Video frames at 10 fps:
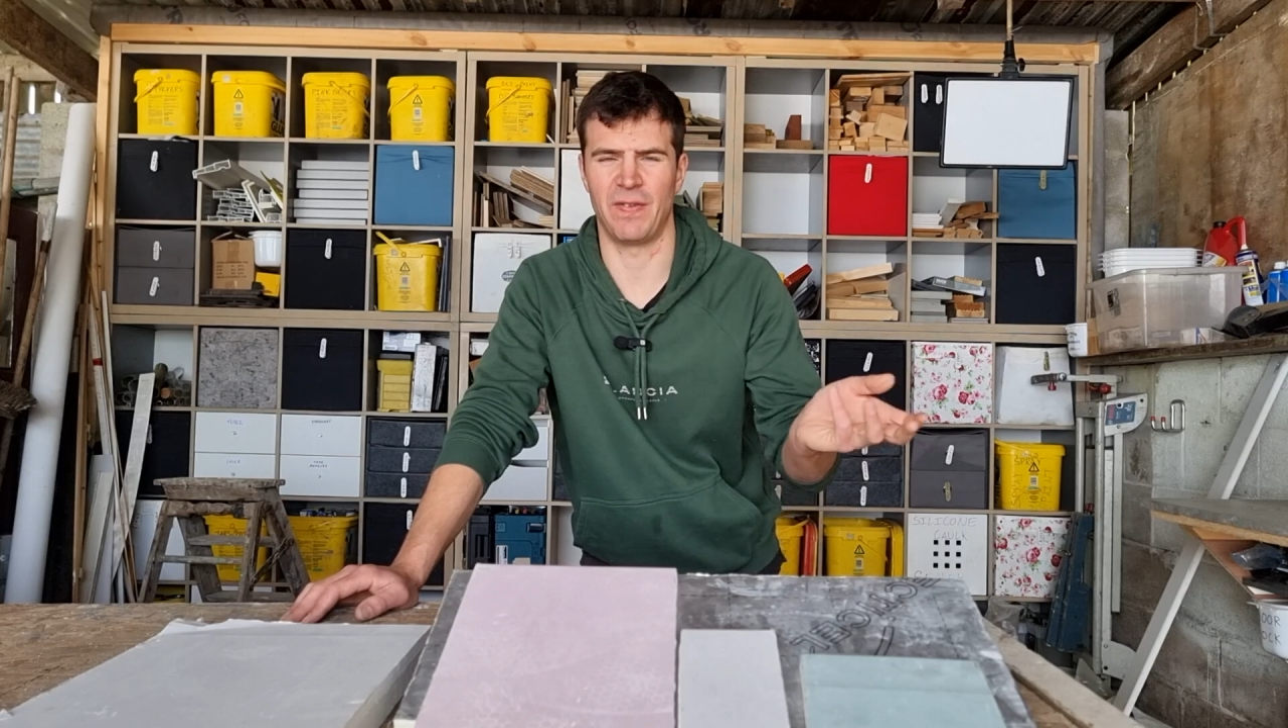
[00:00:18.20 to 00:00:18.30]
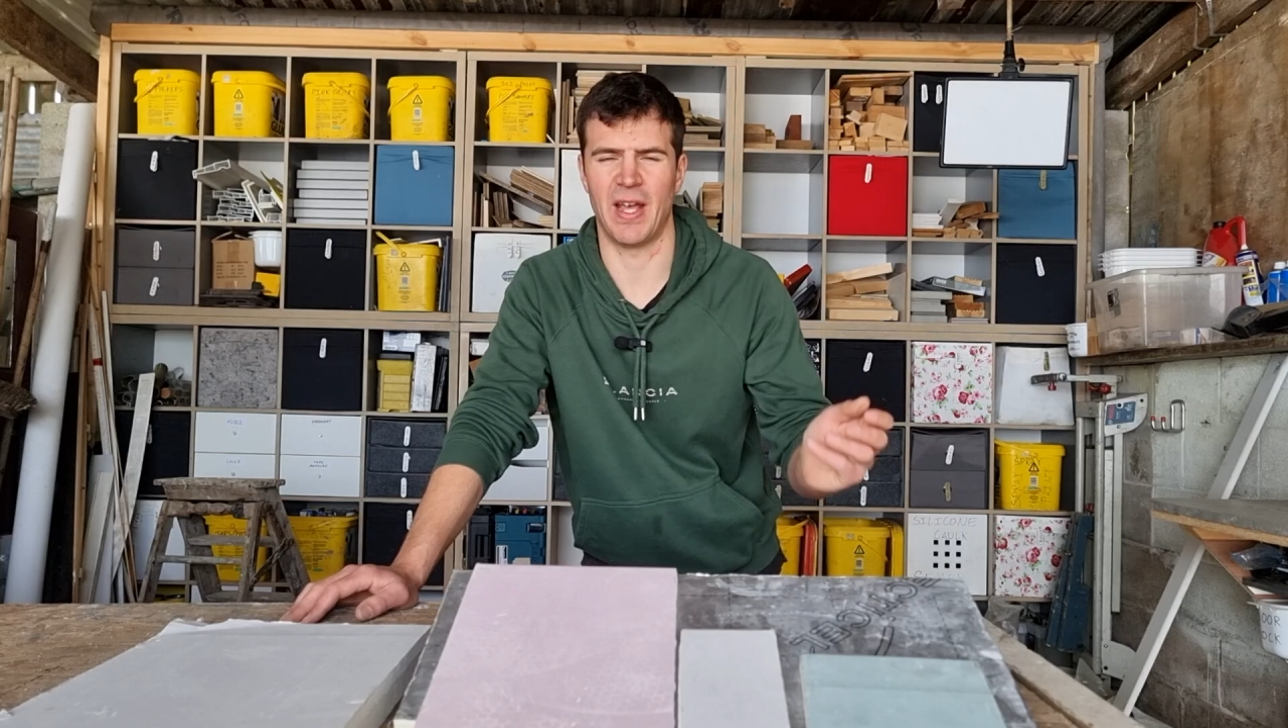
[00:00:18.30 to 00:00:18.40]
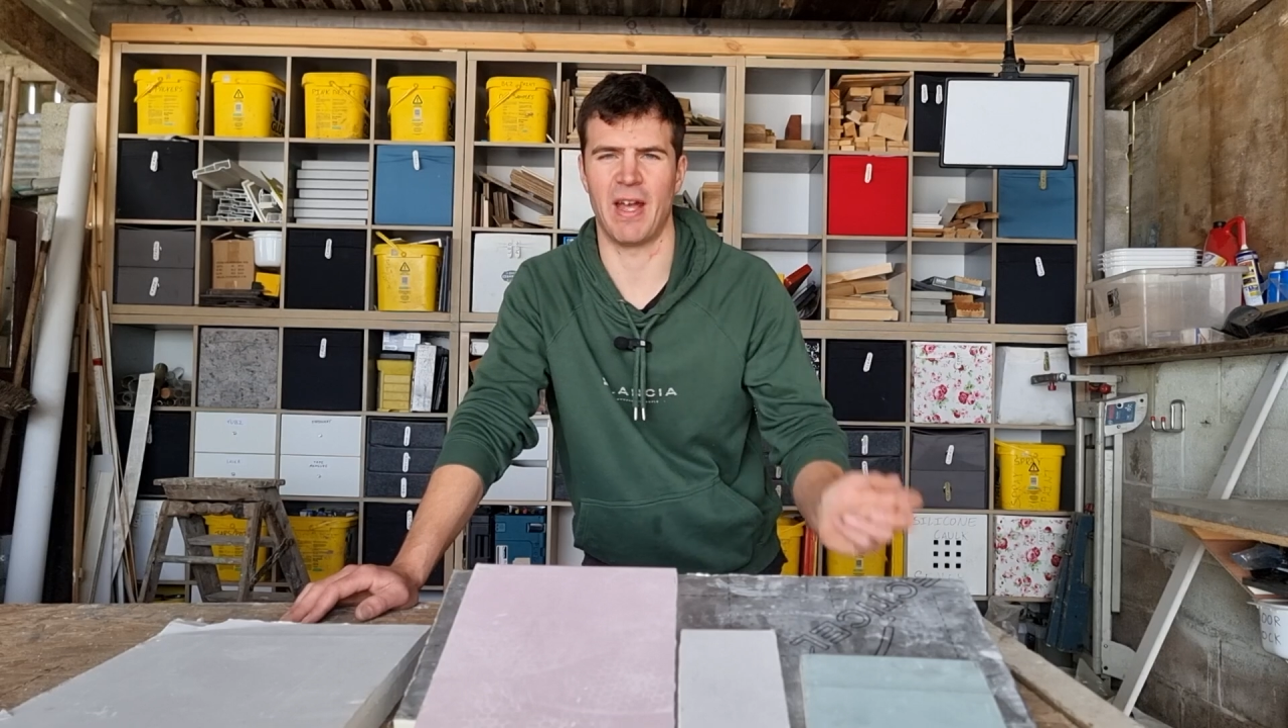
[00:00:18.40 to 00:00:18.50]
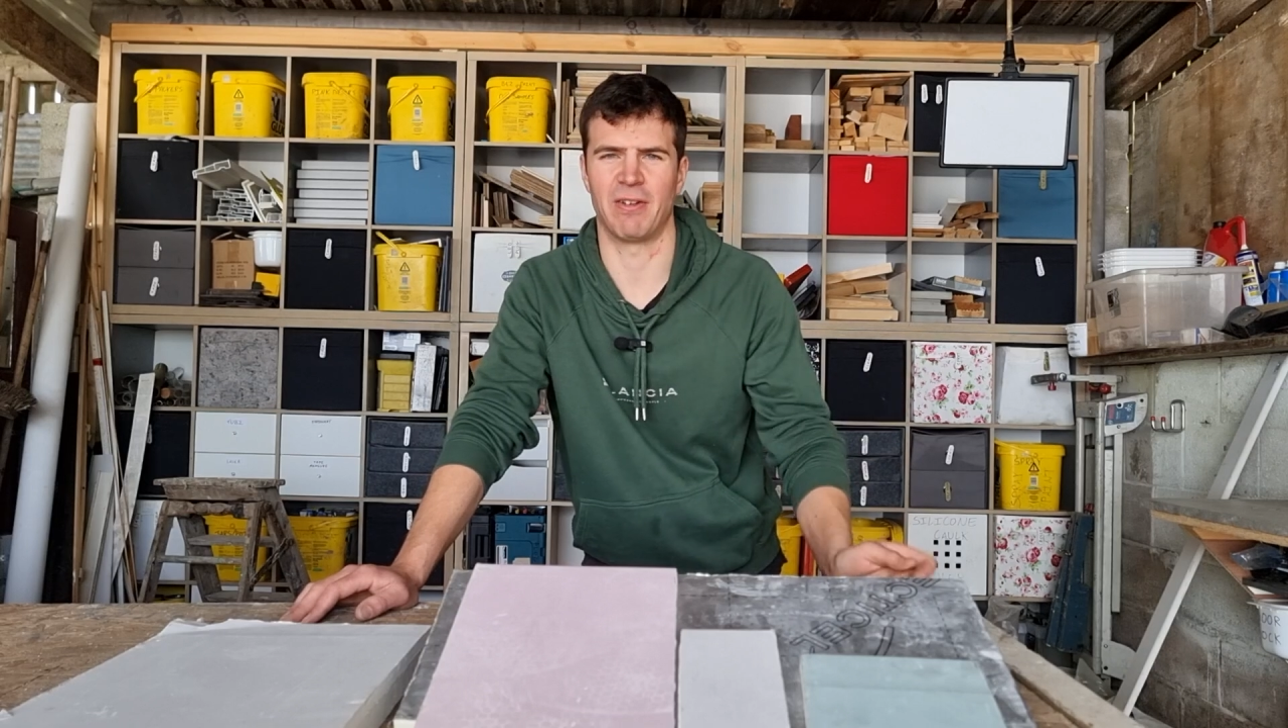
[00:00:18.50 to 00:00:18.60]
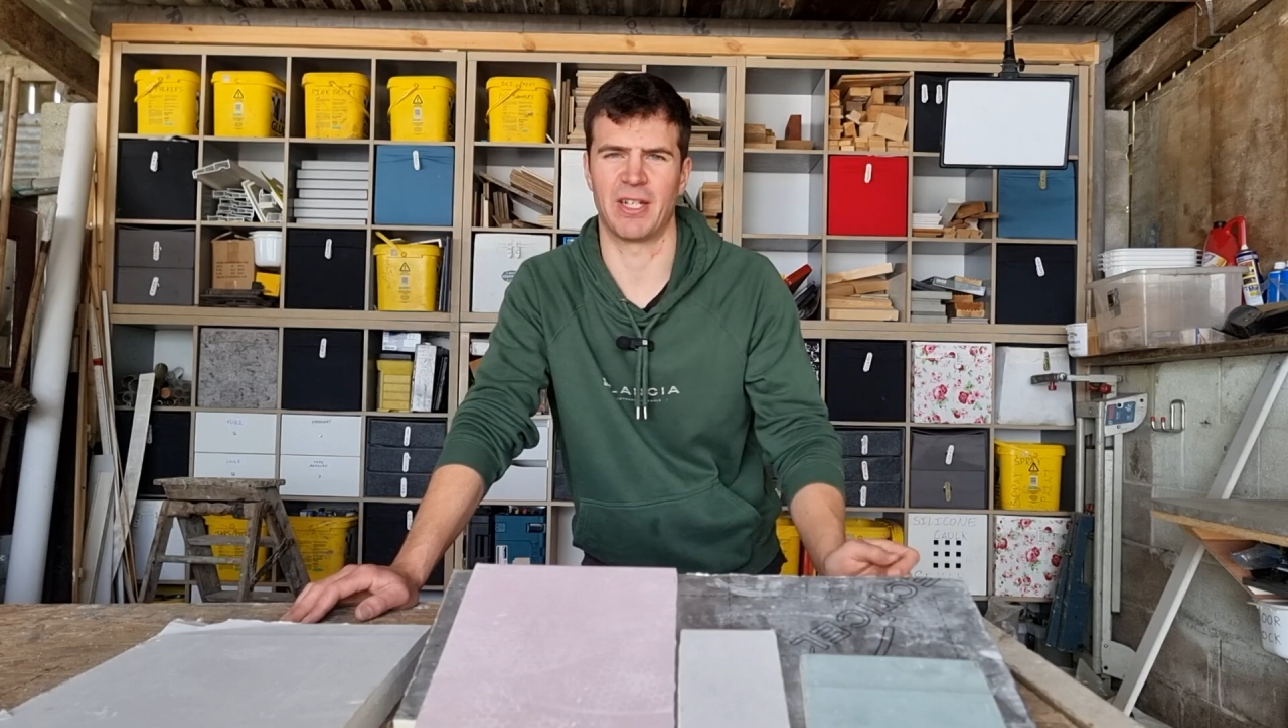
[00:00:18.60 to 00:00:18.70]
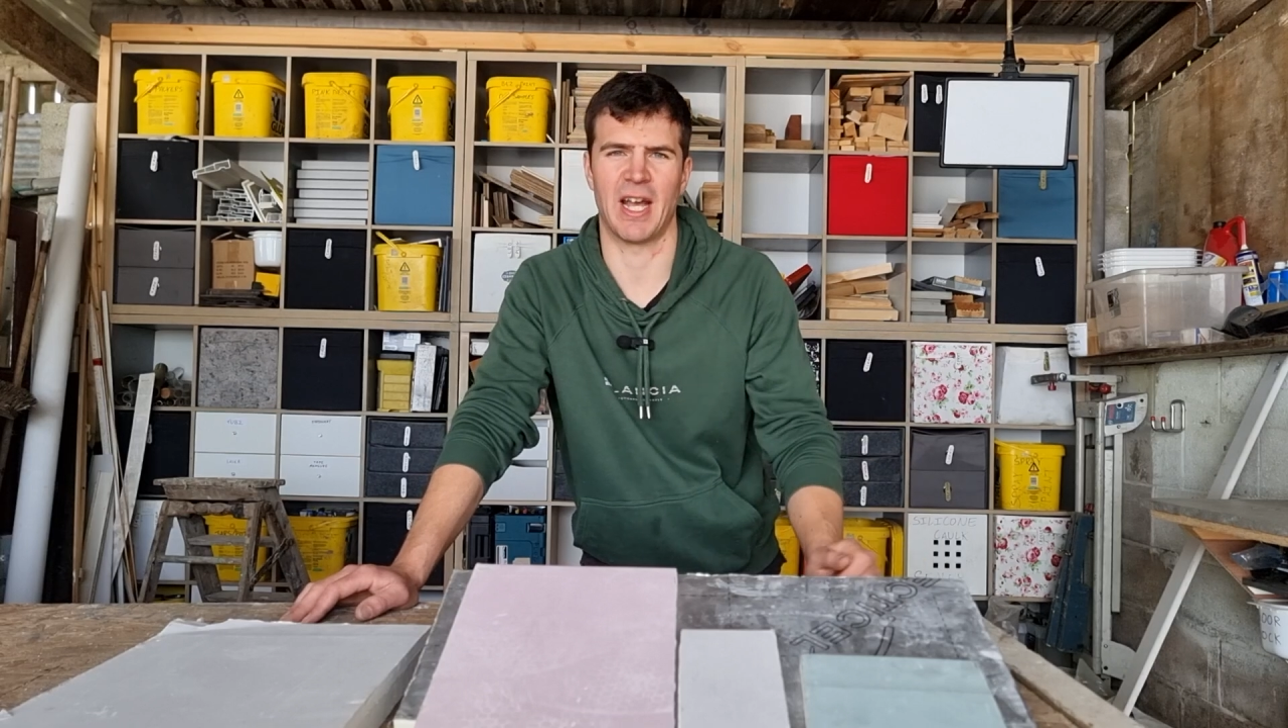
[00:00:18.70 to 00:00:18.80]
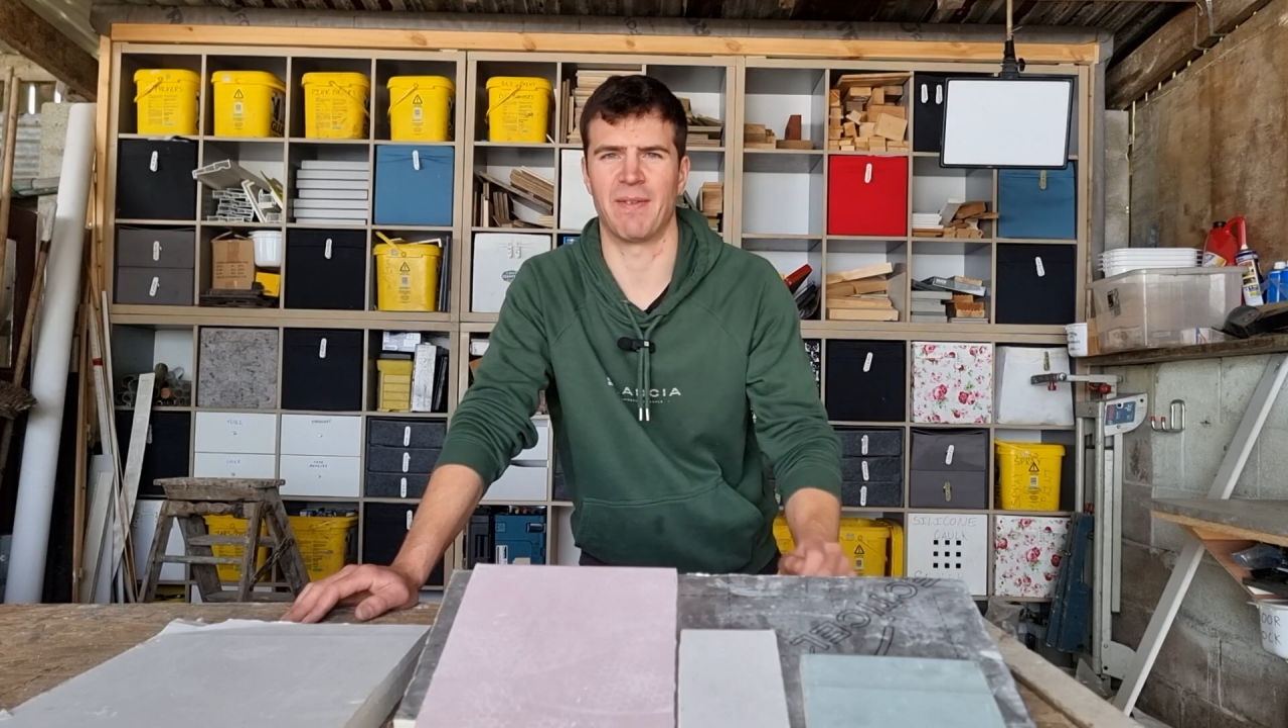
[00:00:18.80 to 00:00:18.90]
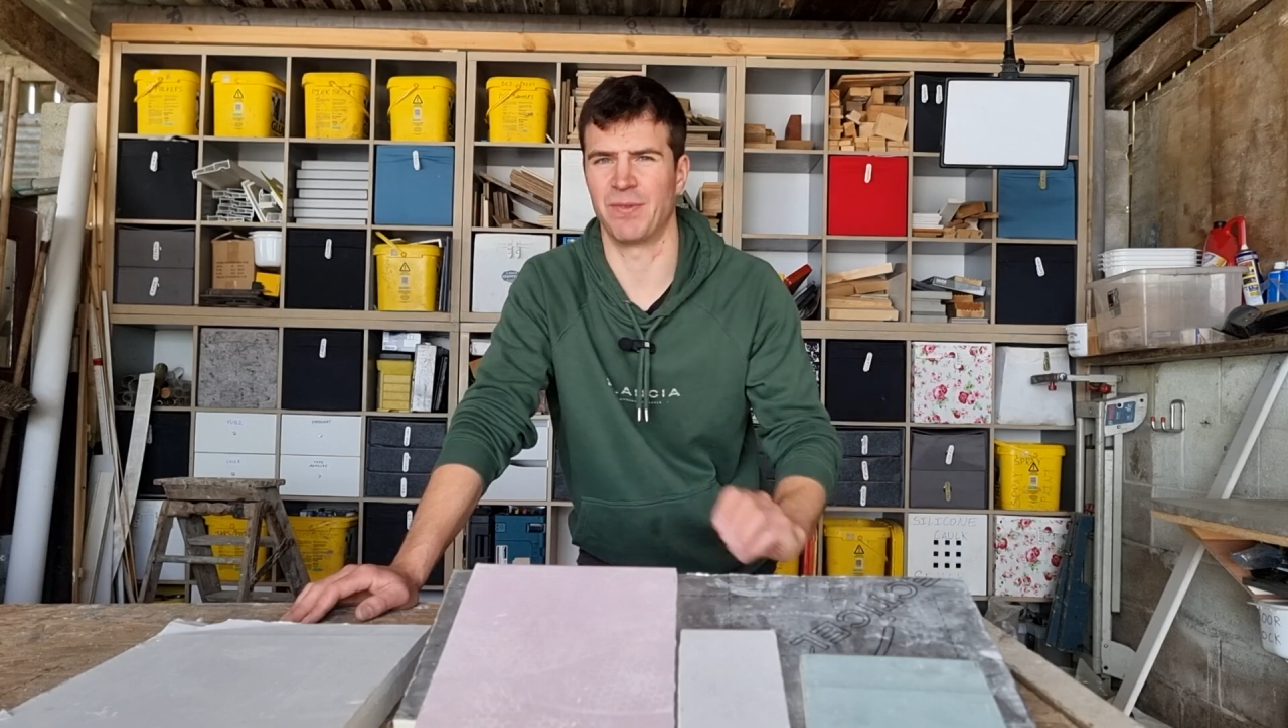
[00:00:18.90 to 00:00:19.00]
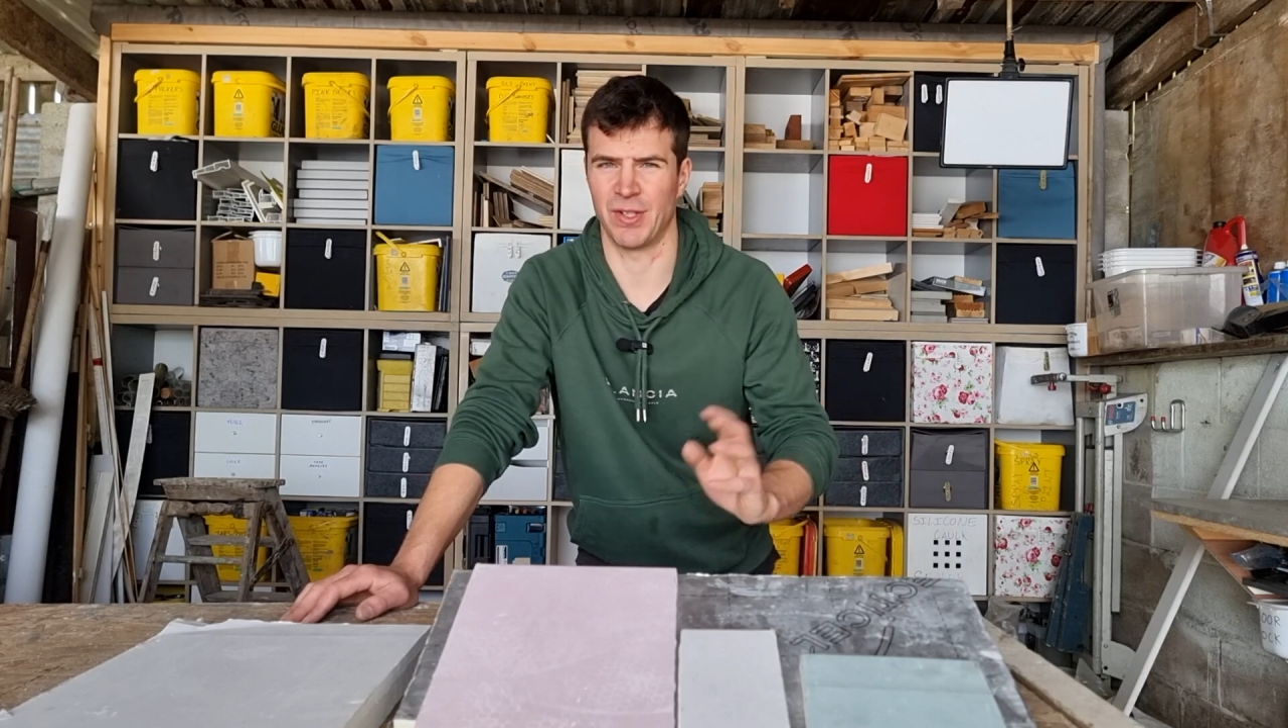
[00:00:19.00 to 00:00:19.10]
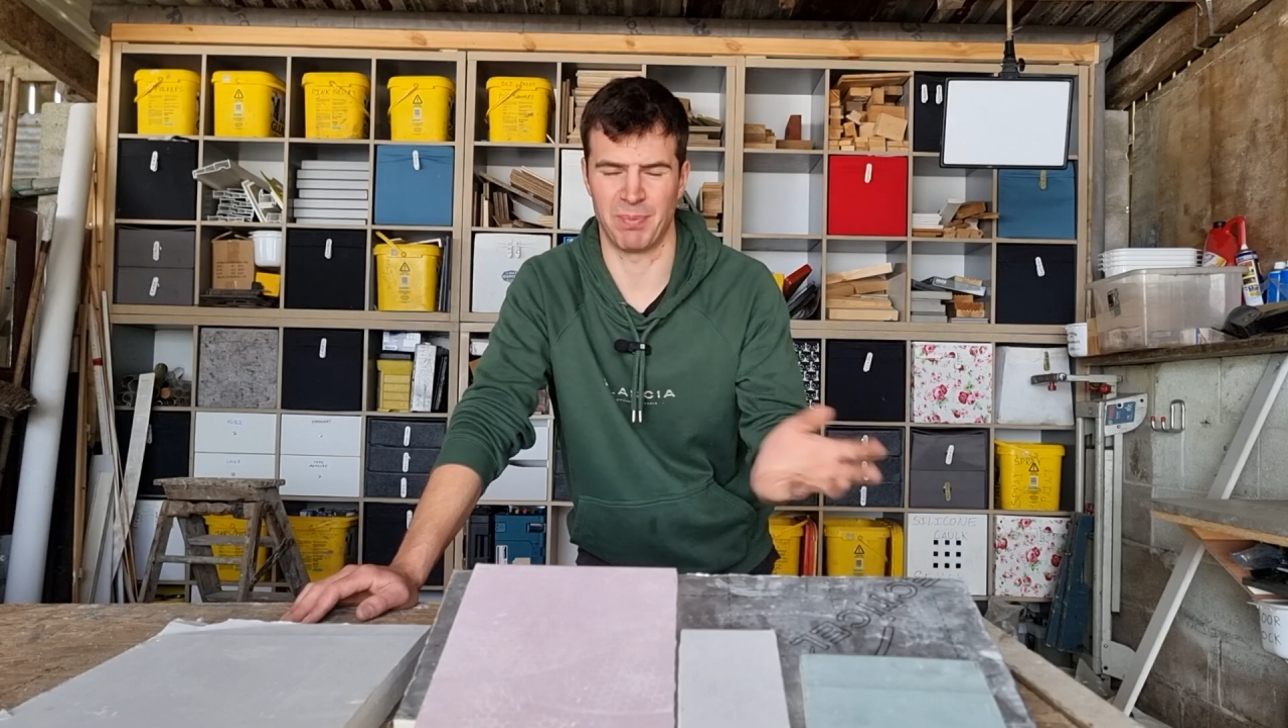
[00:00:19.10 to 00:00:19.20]
in there and
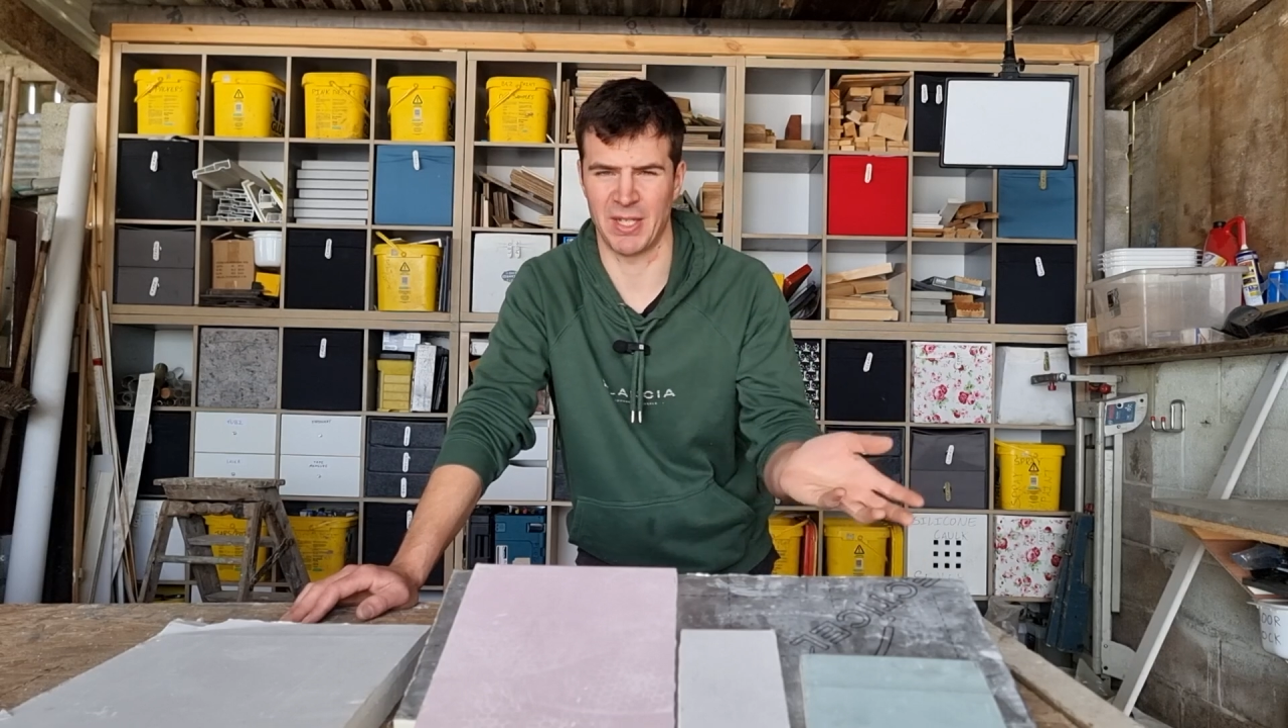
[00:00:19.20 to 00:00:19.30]
cans and